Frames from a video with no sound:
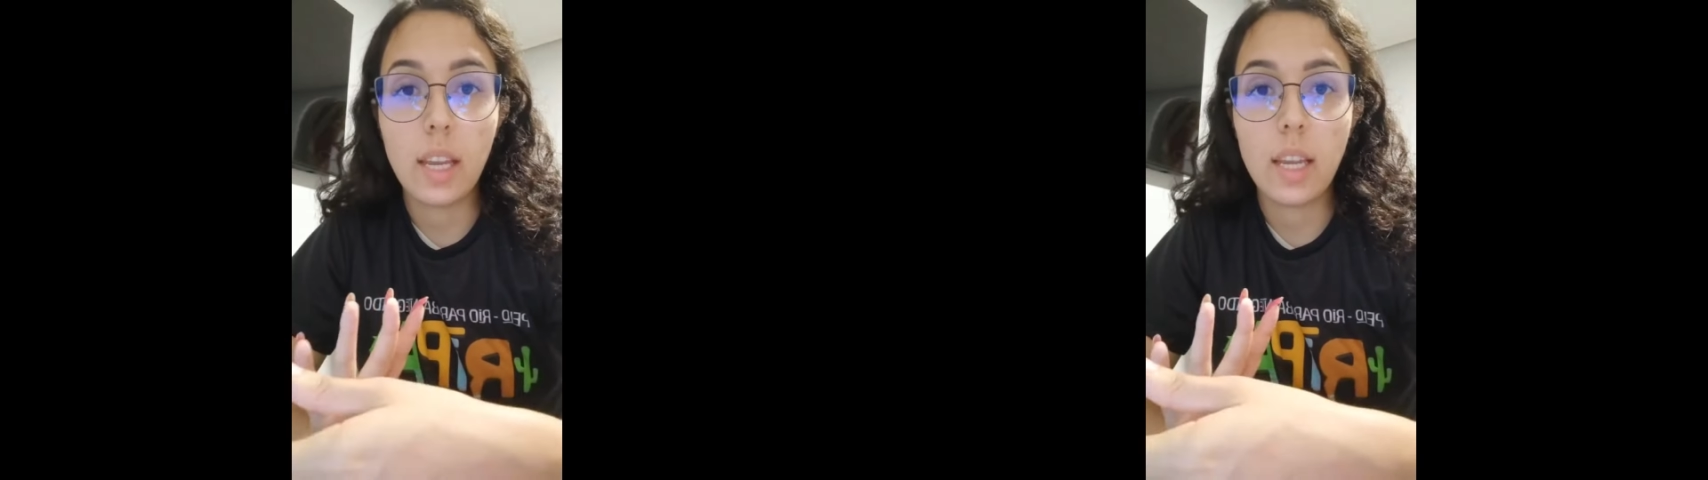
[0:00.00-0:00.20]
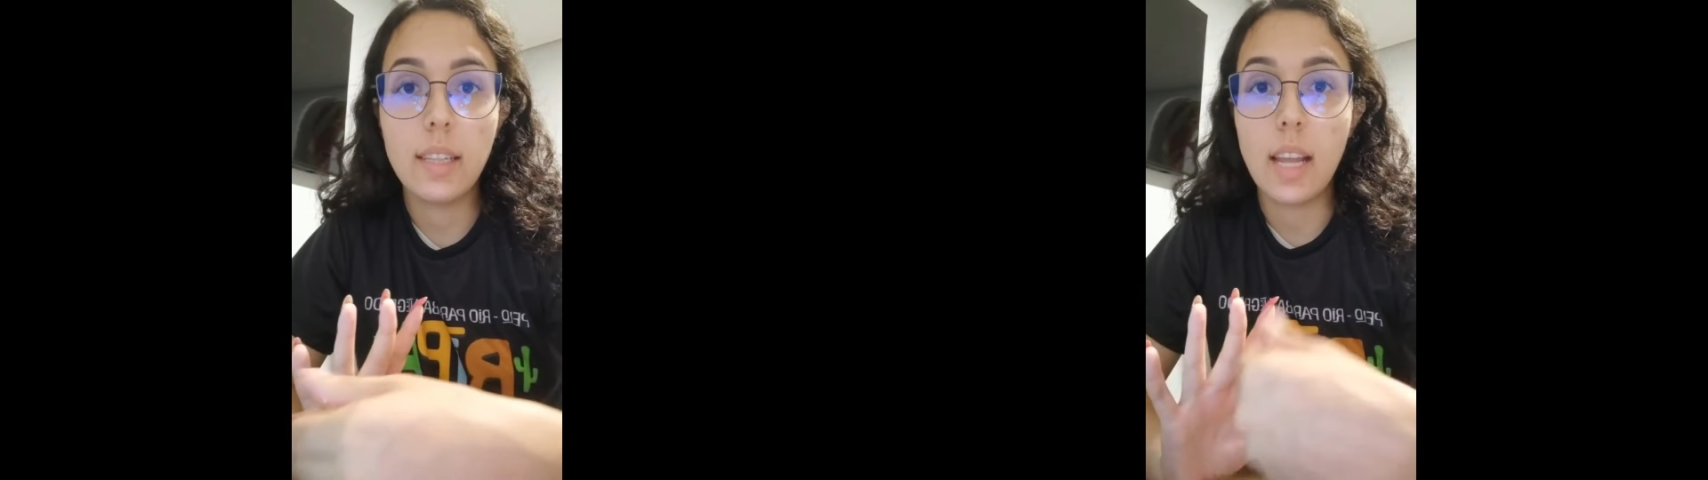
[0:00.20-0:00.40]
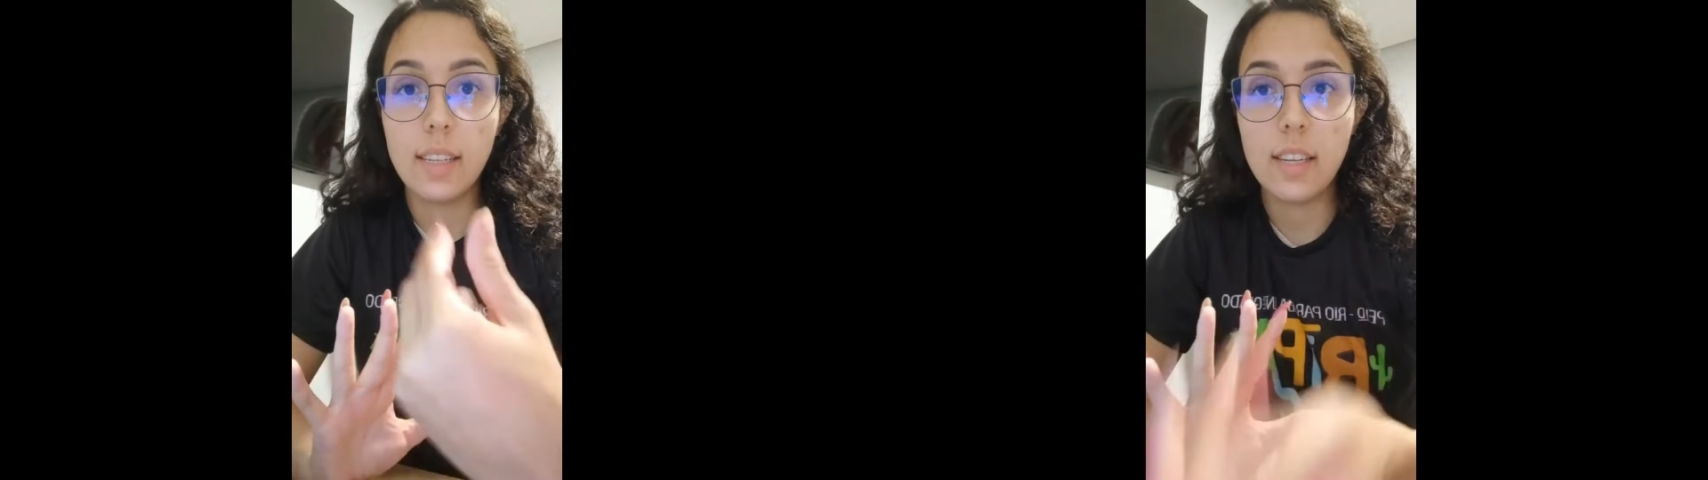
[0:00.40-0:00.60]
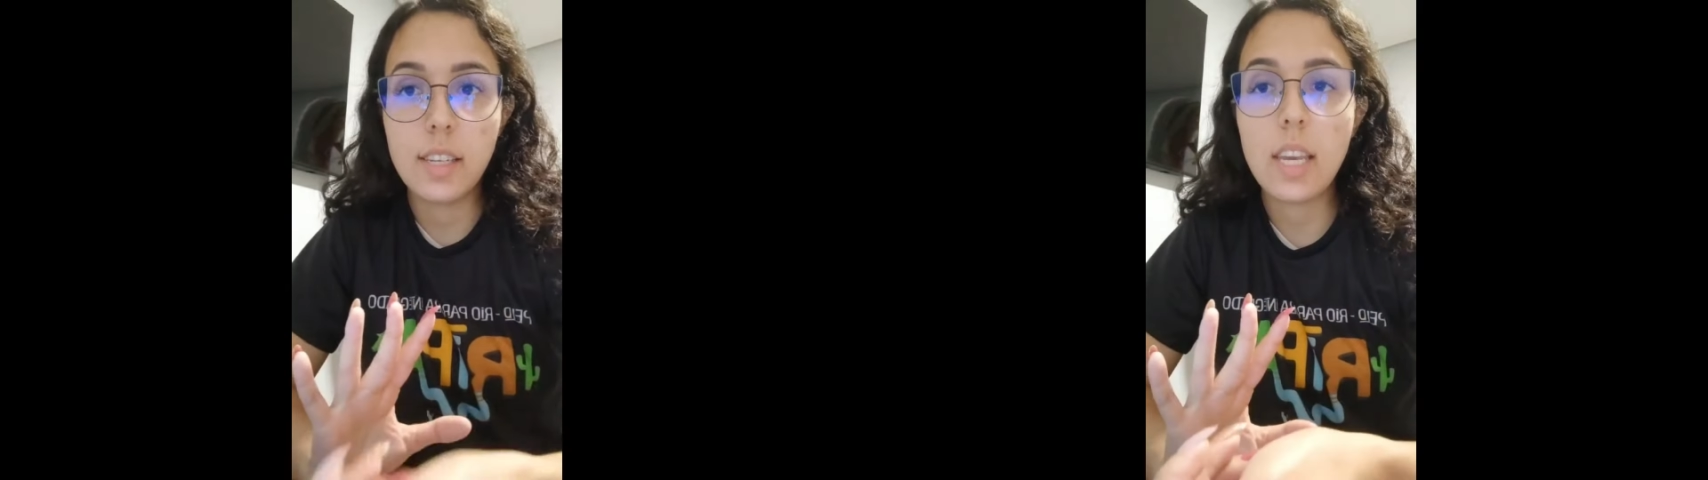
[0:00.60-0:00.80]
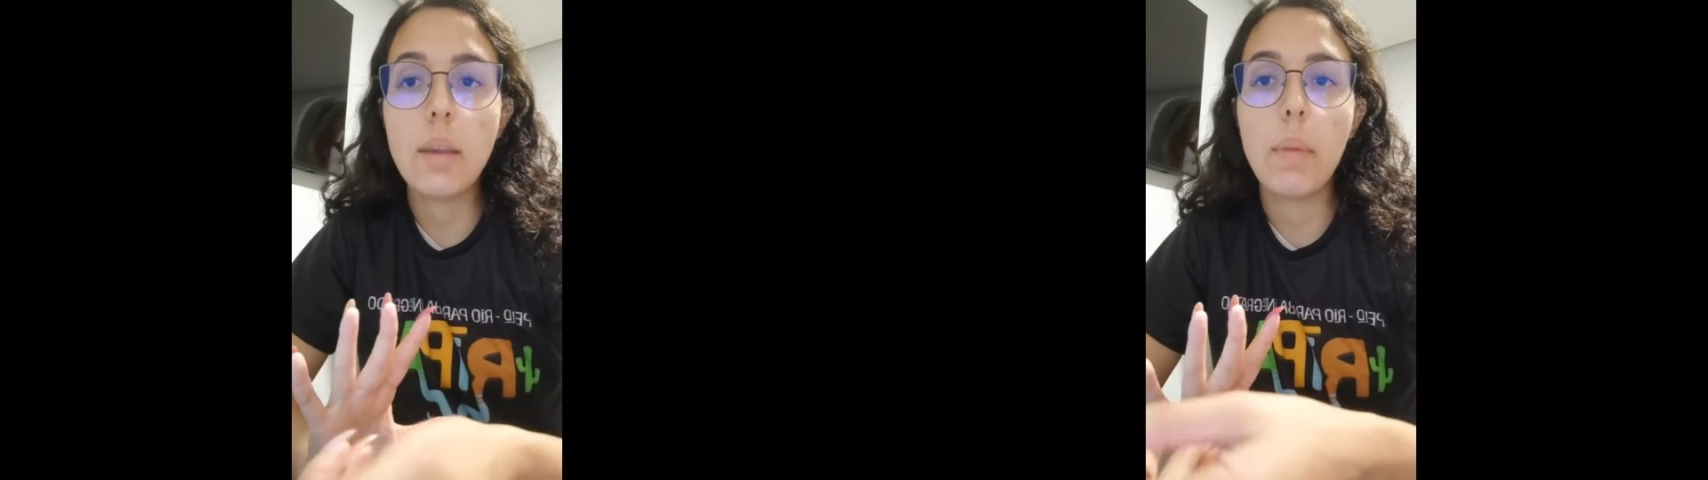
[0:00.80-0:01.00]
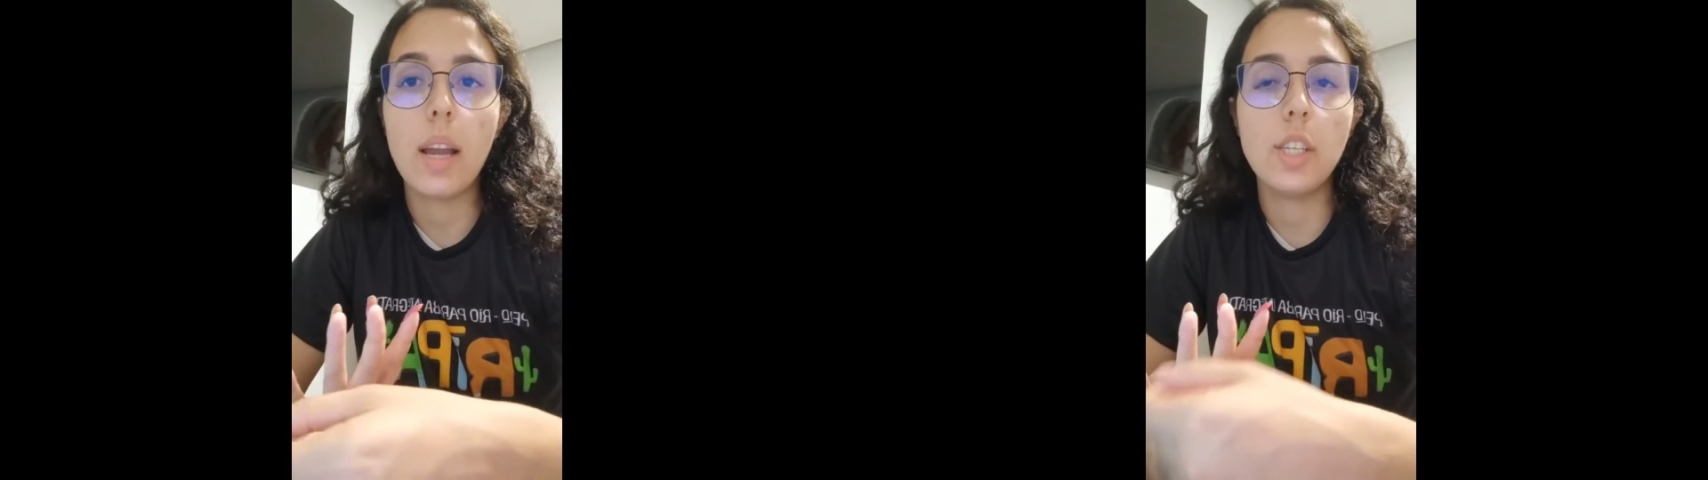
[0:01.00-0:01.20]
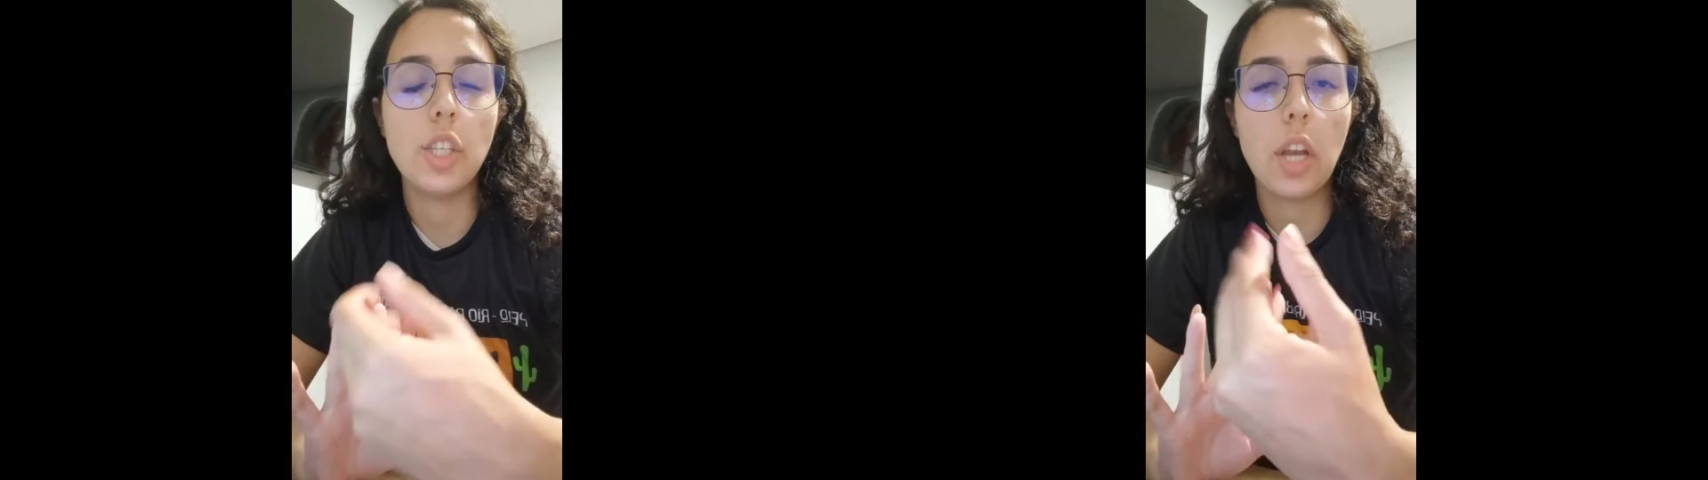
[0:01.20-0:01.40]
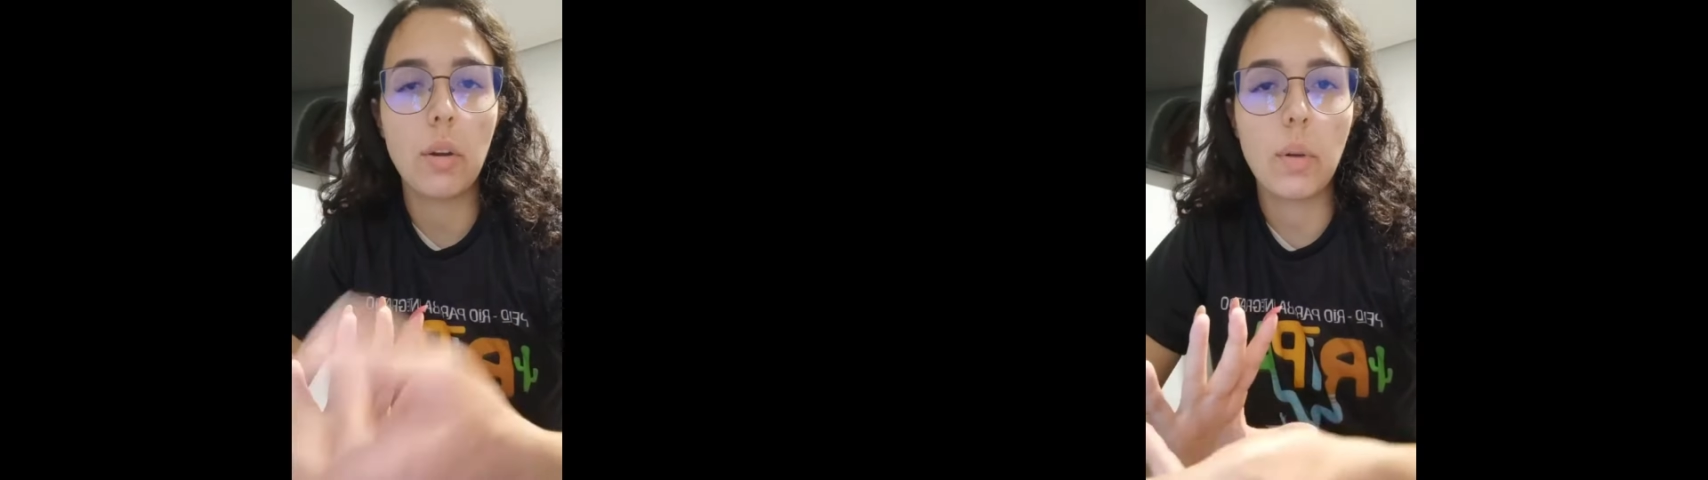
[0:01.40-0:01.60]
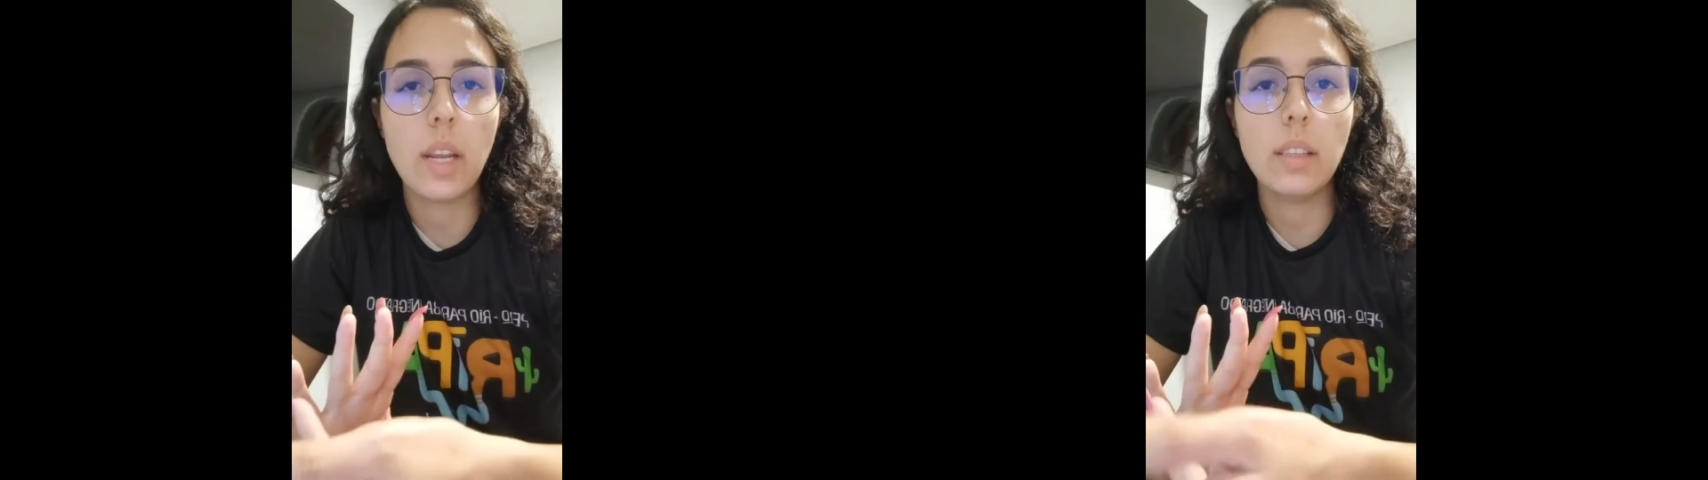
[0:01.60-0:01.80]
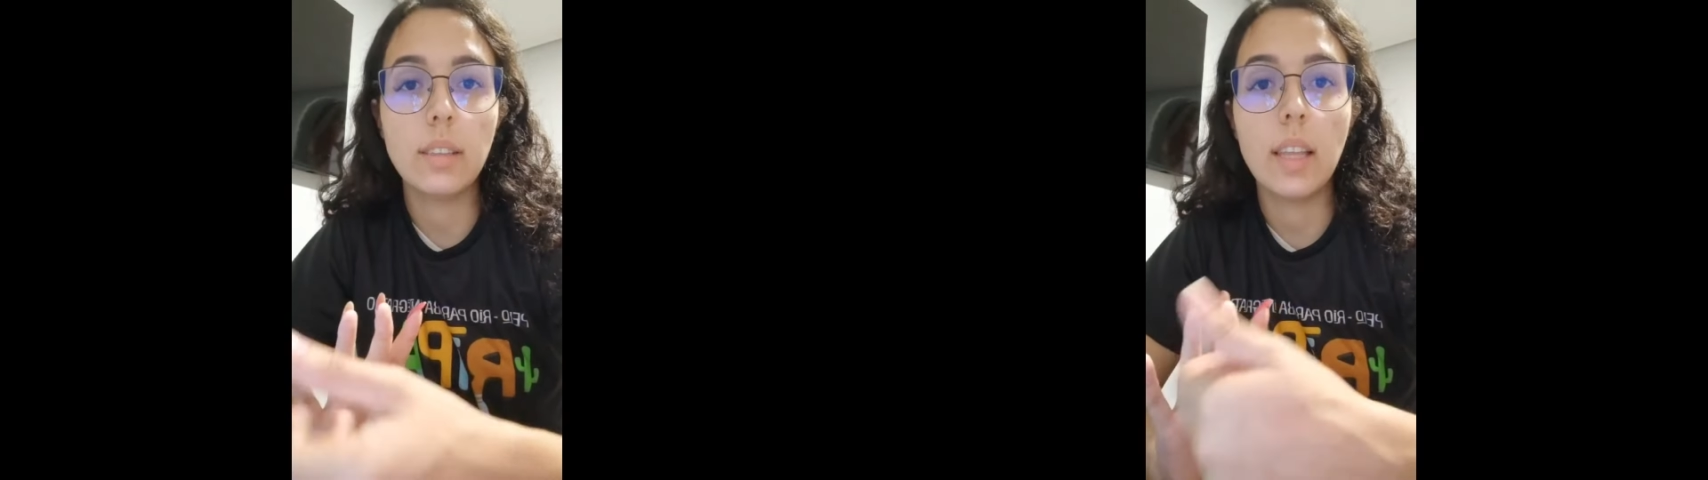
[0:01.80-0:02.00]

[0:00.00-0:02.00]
identity by sharing